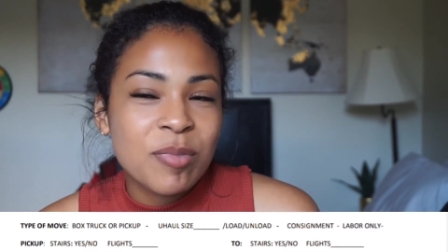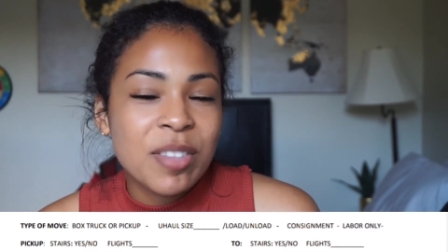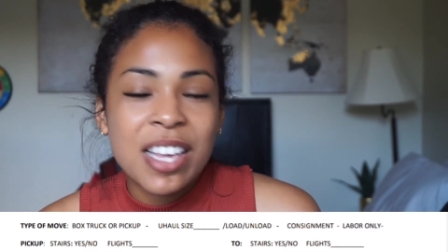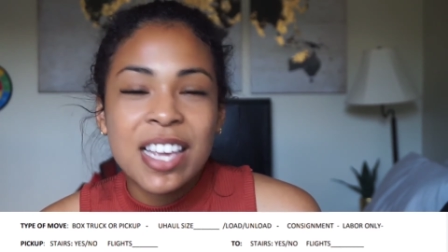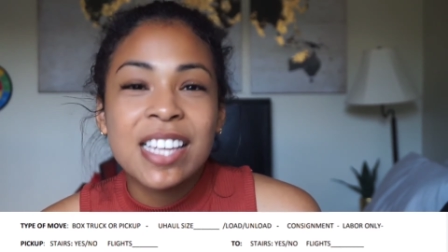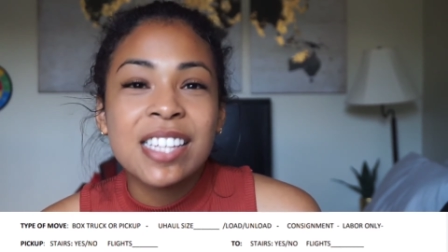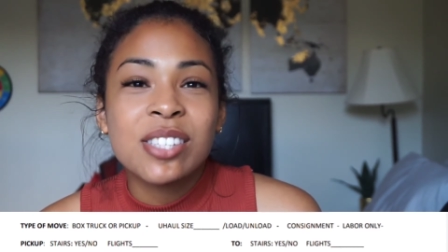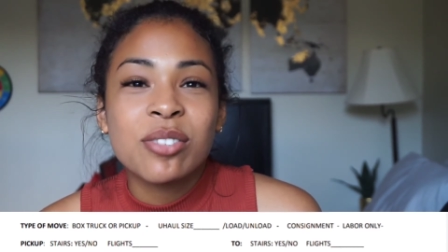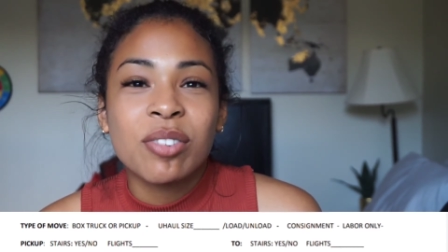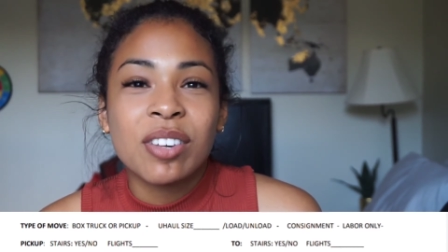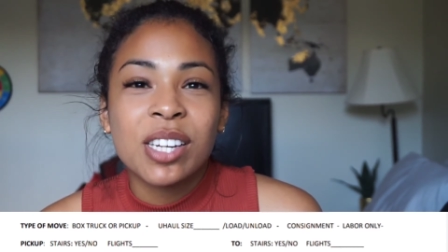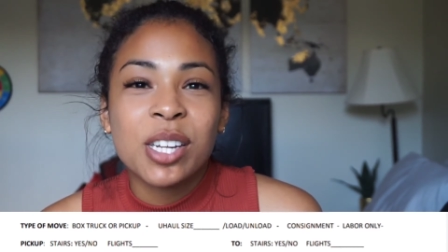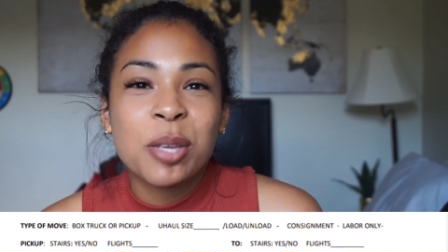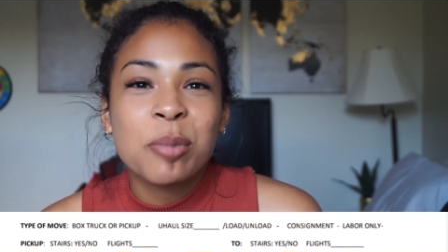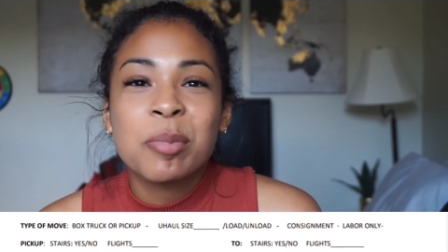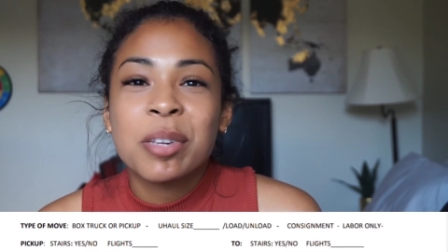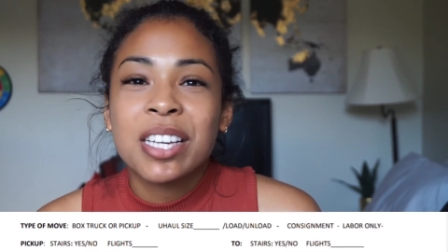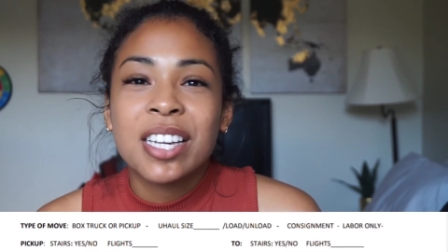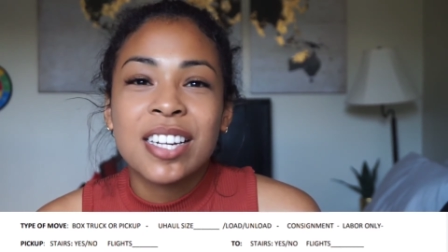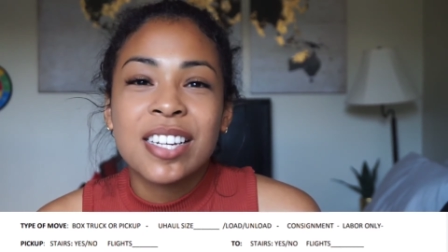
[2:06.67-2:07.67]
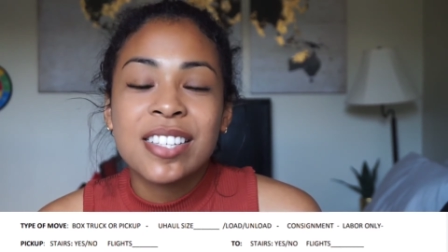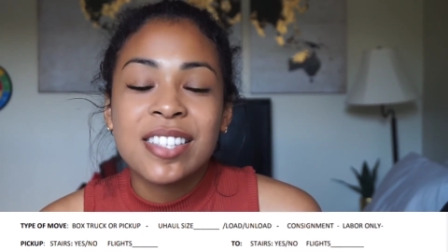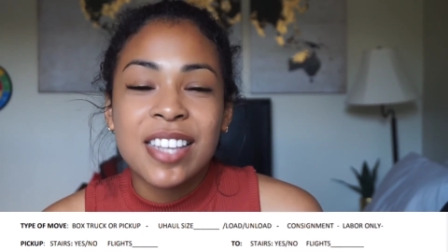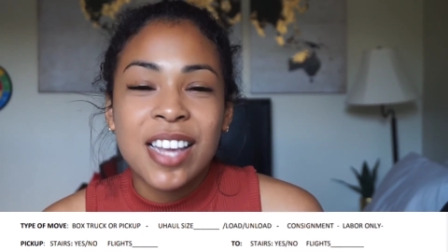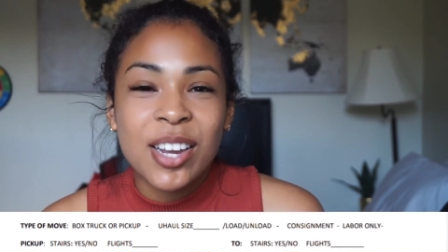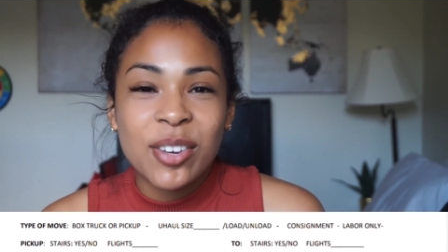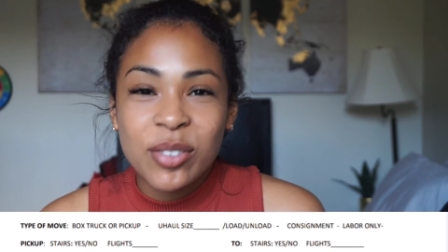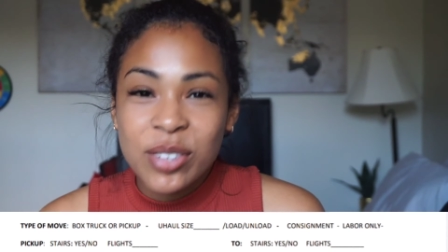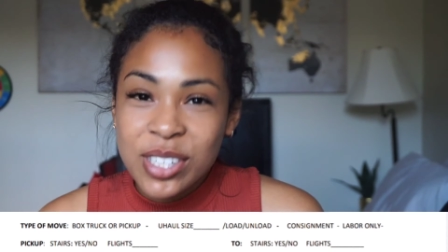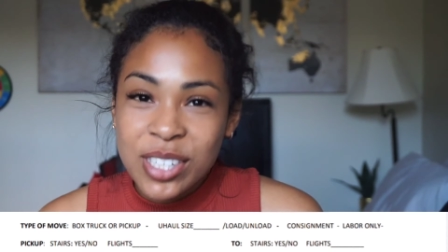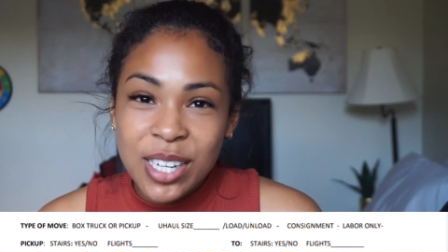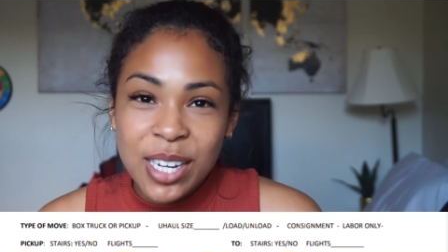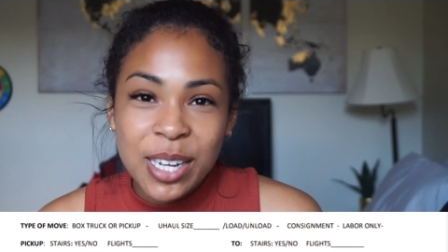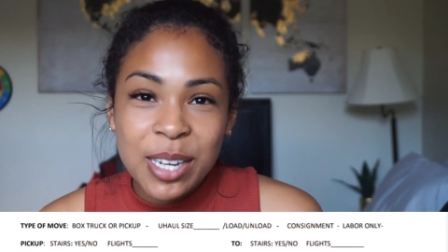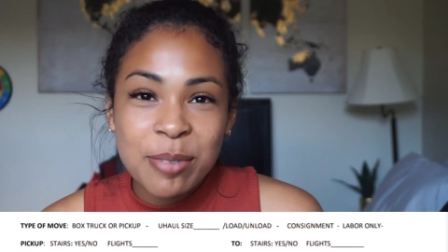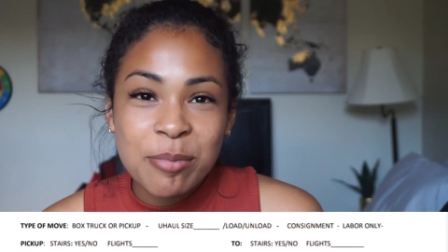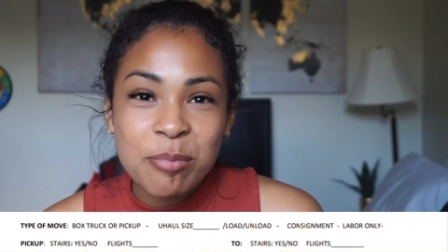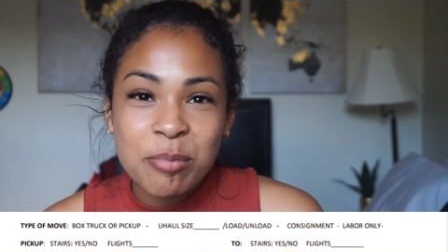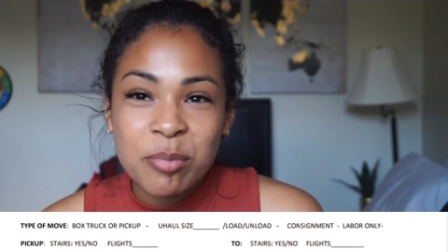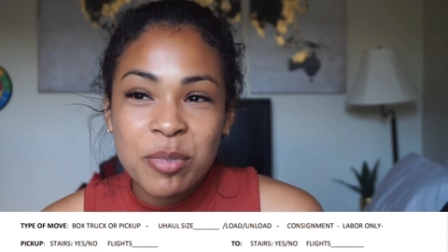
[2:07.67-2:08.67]
it's funny because every
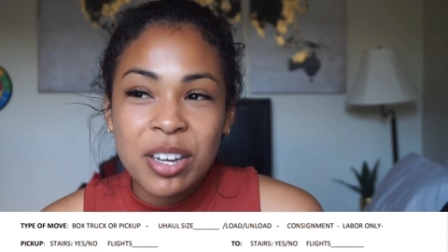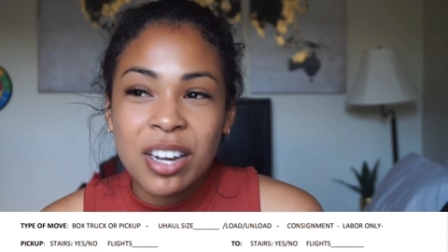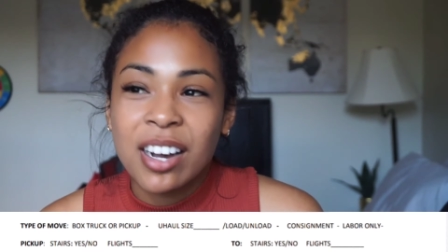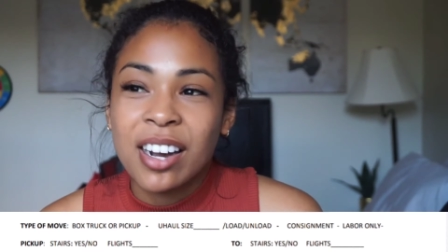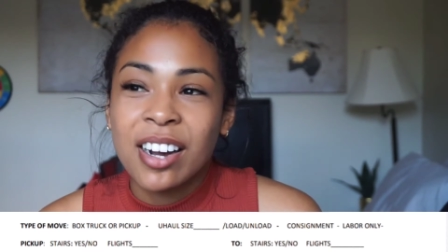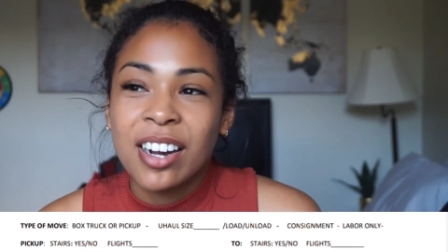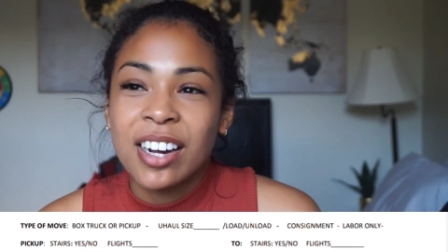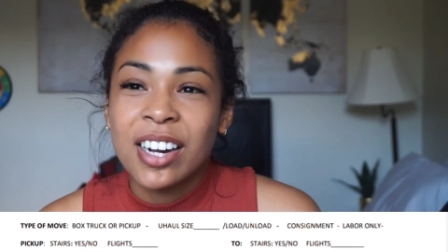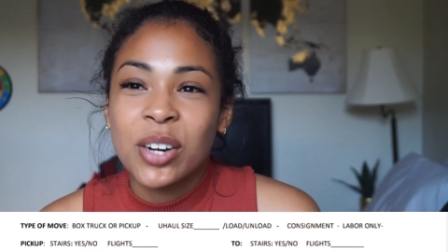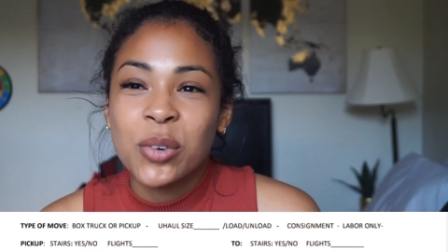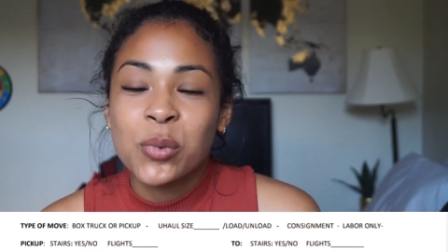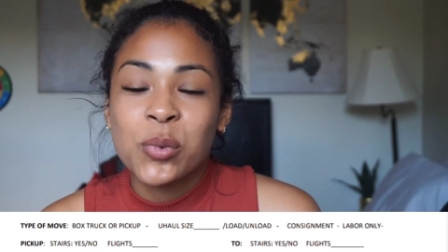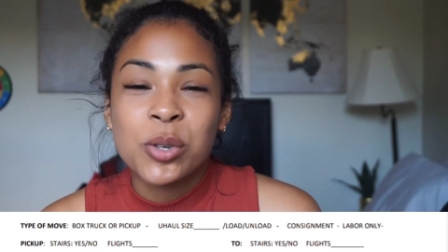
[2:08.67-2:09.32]
time uh,